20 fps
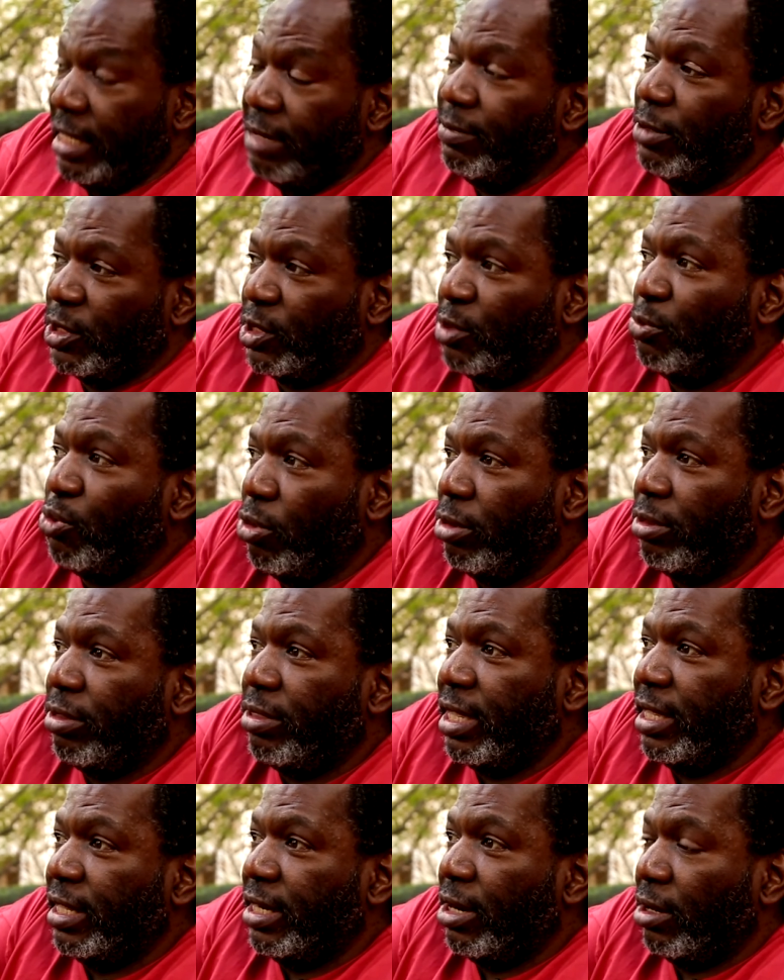The most
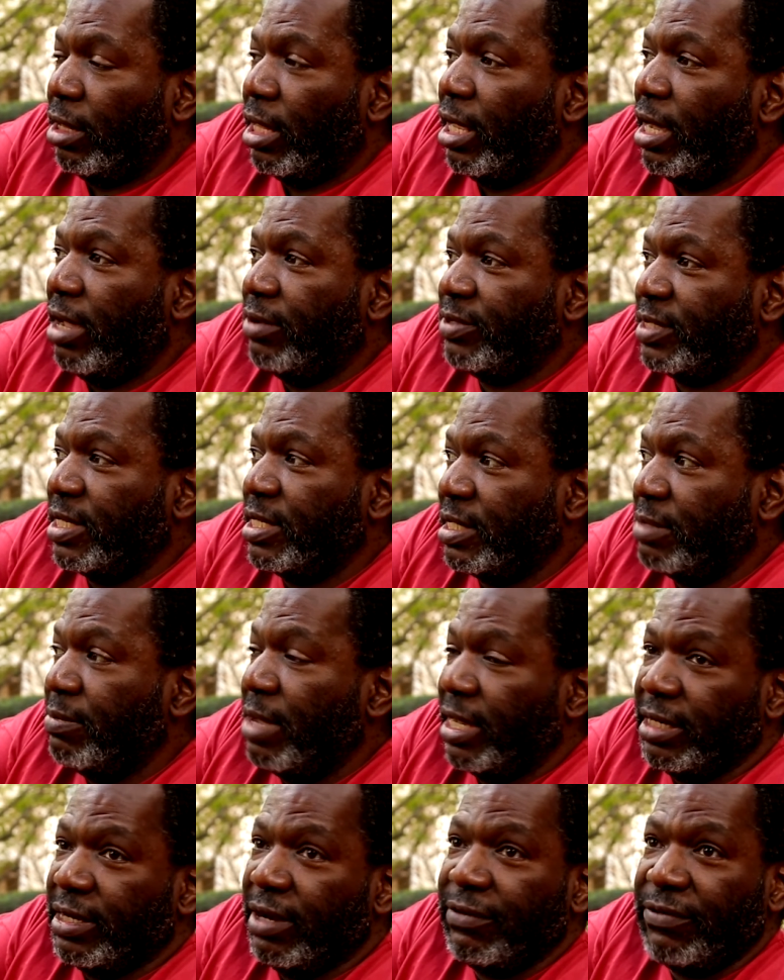important thing in our lives is to
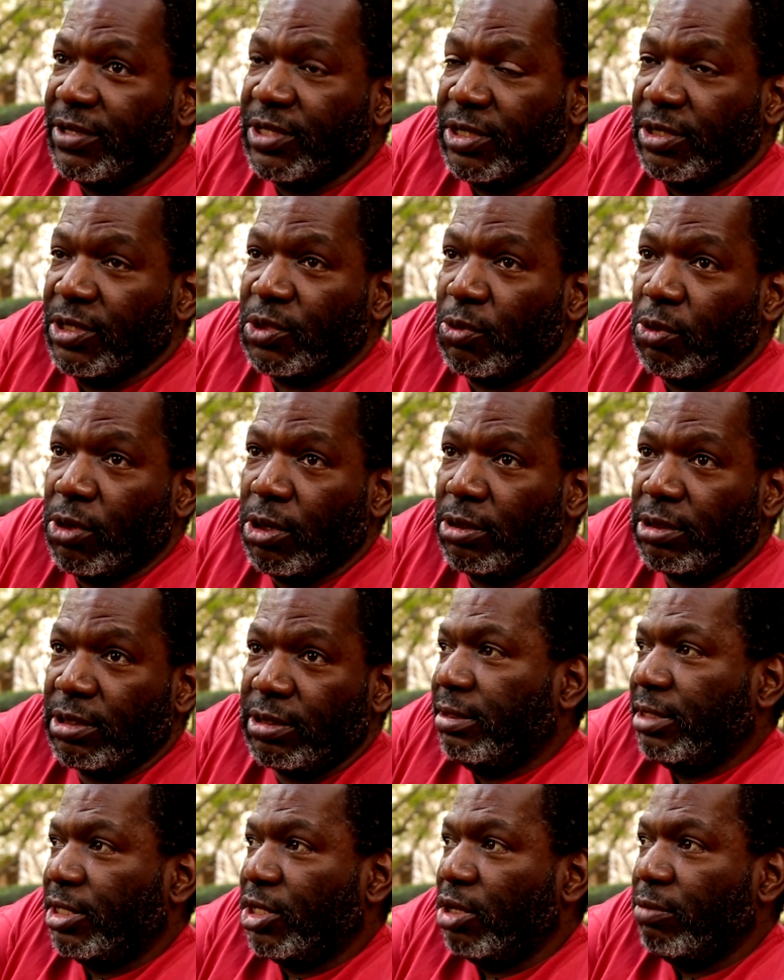make a difference in this world.
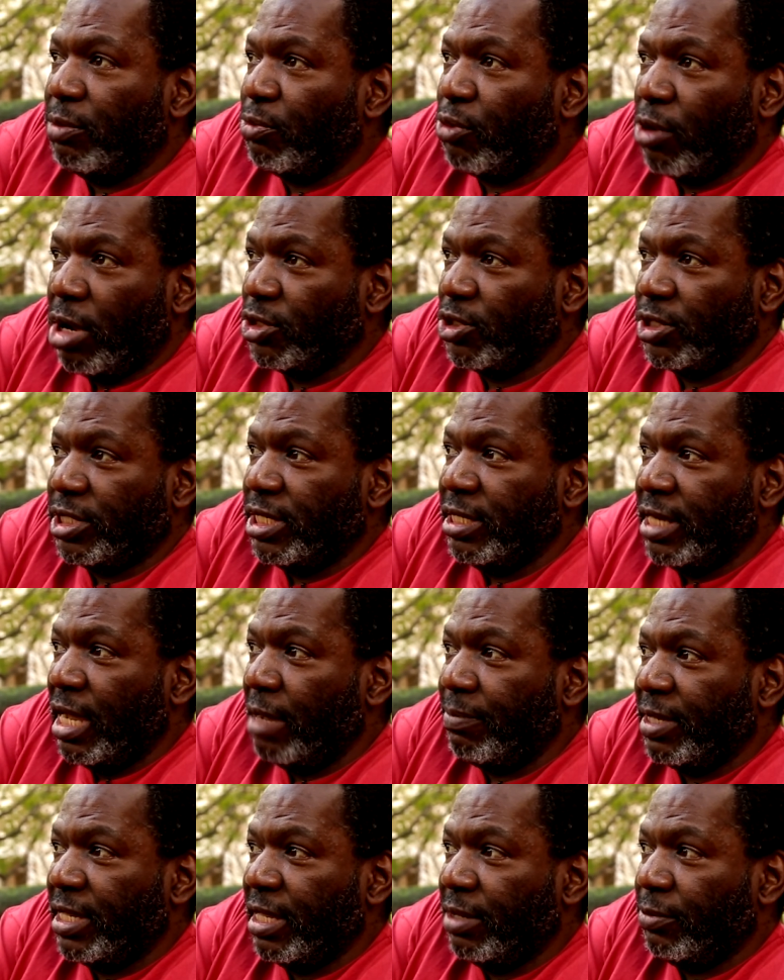The human project did
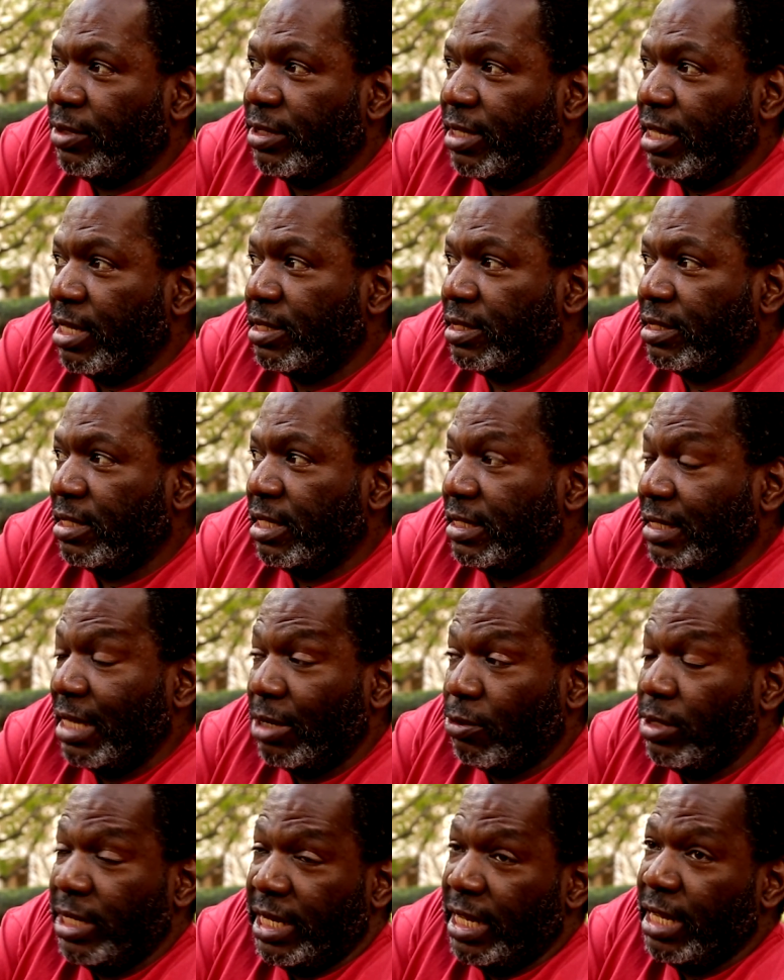not begin with us, it's
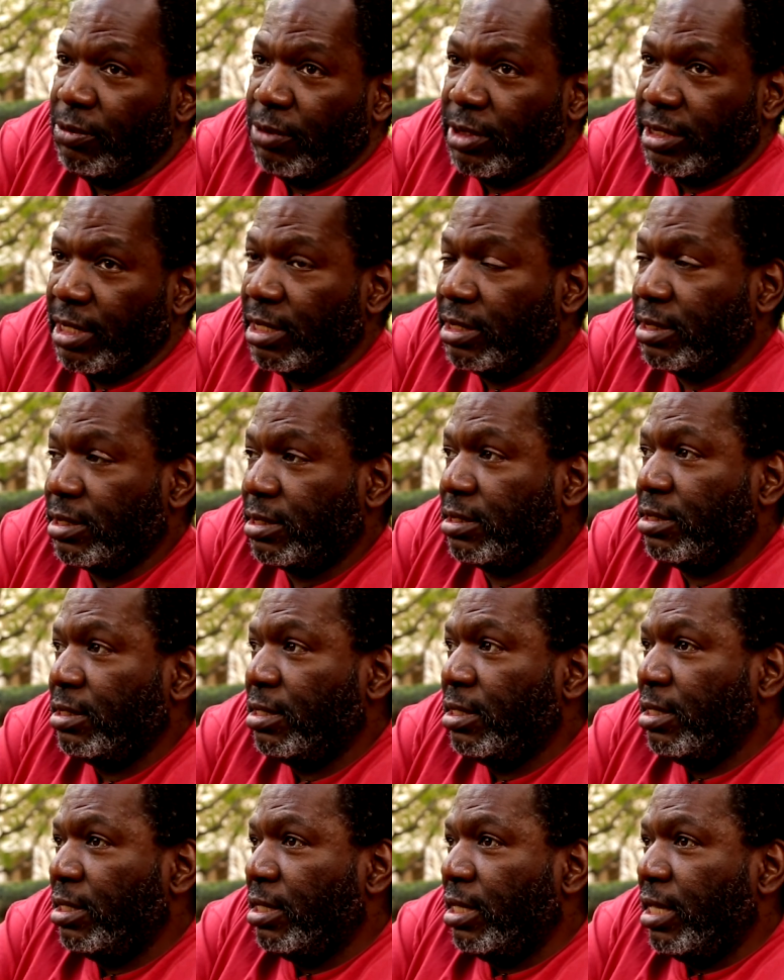not going to end with us.
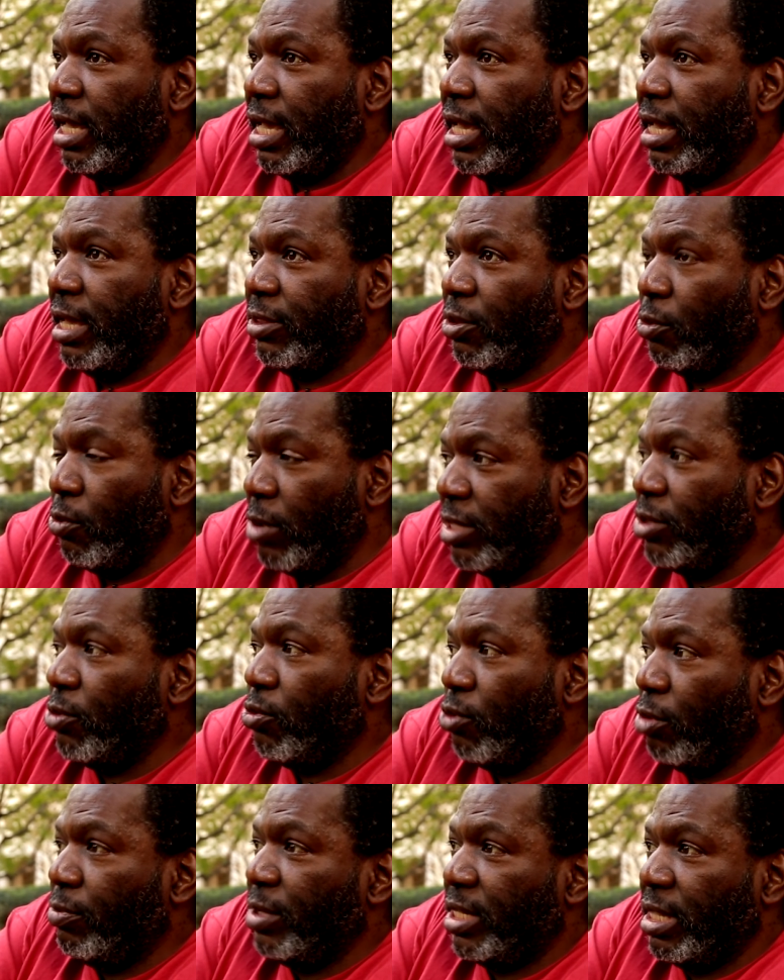And the way the
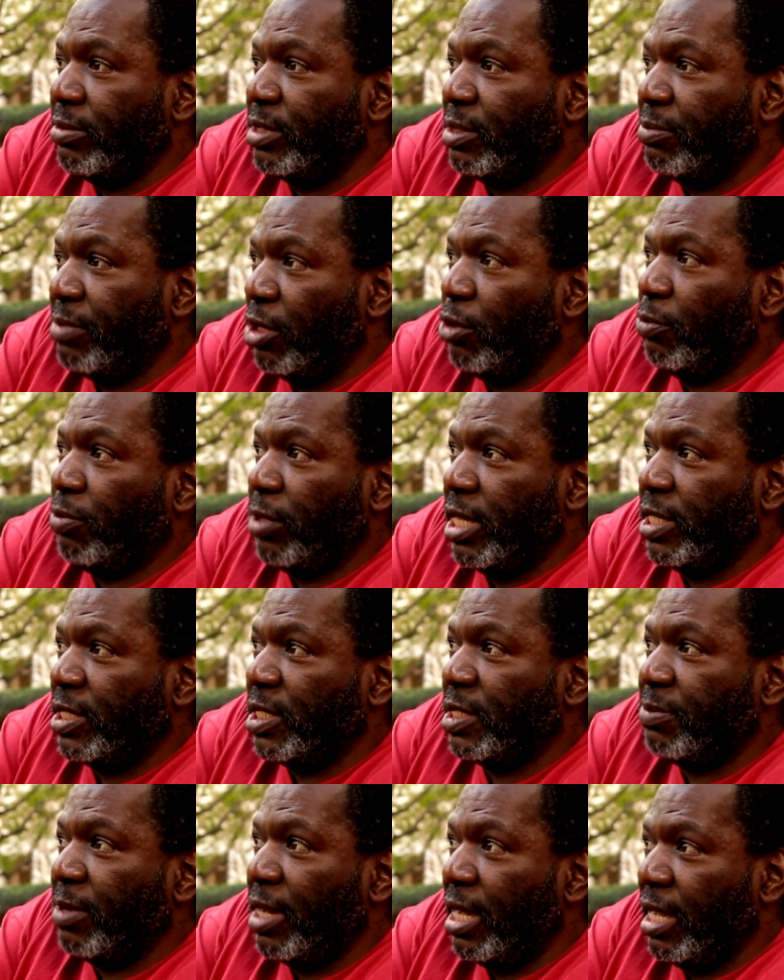world becomes a better place
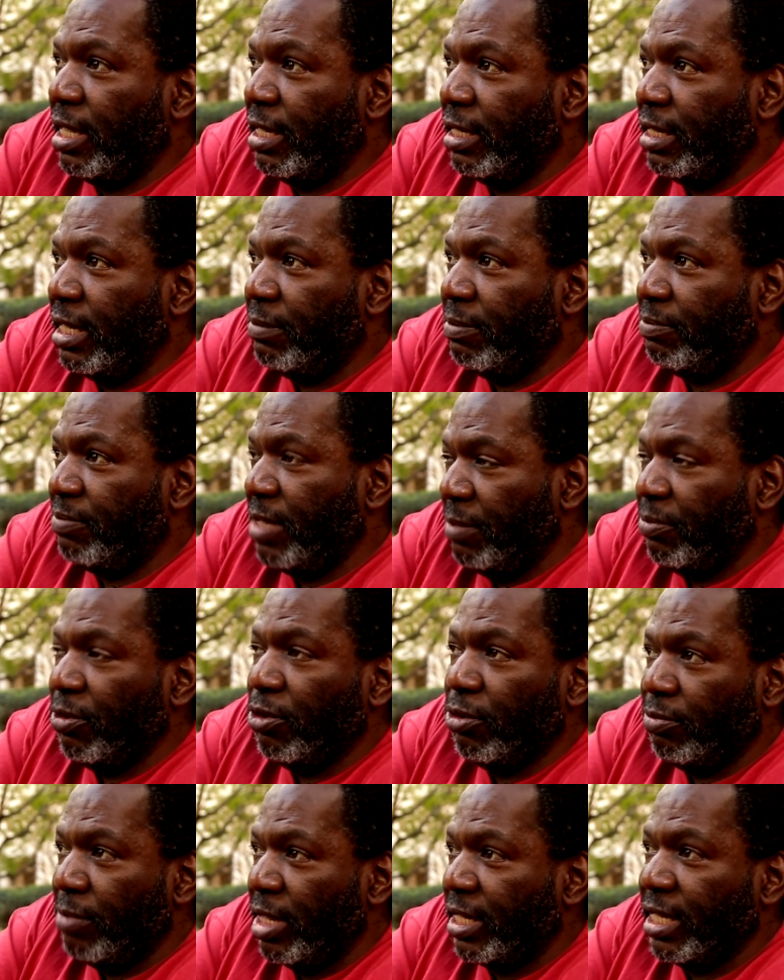is by
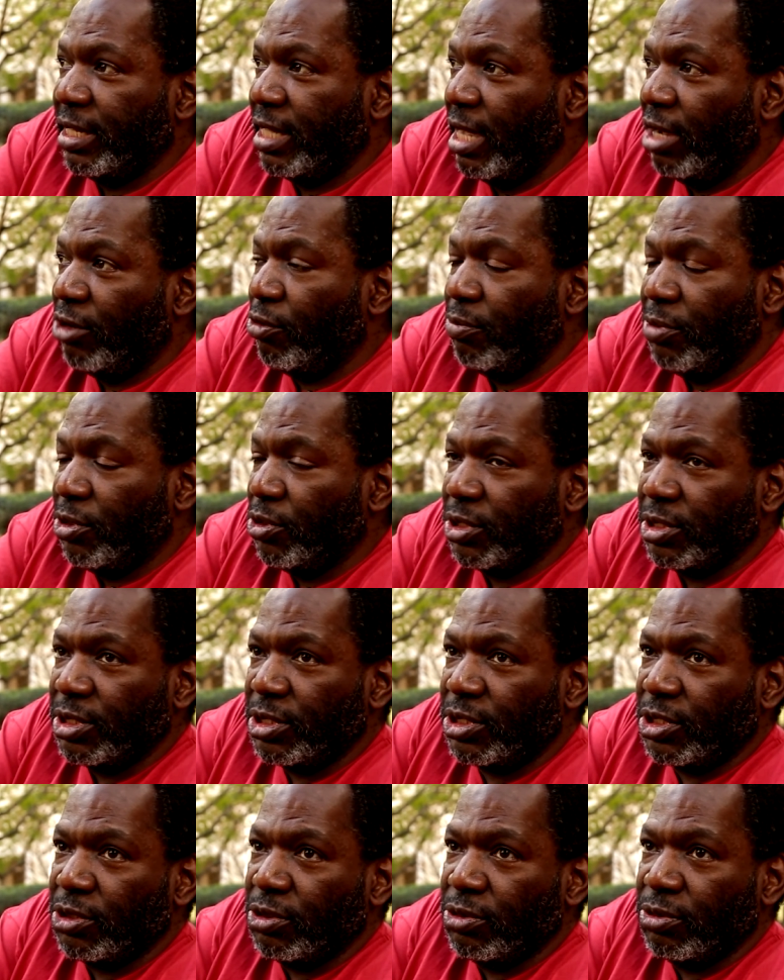people making
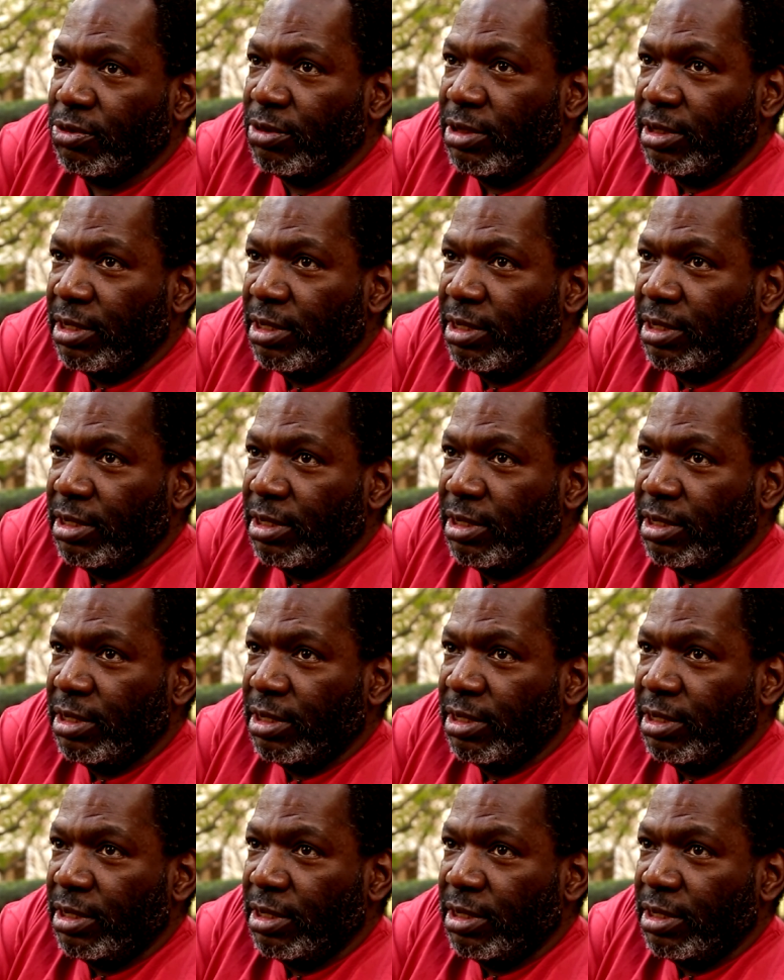contributions to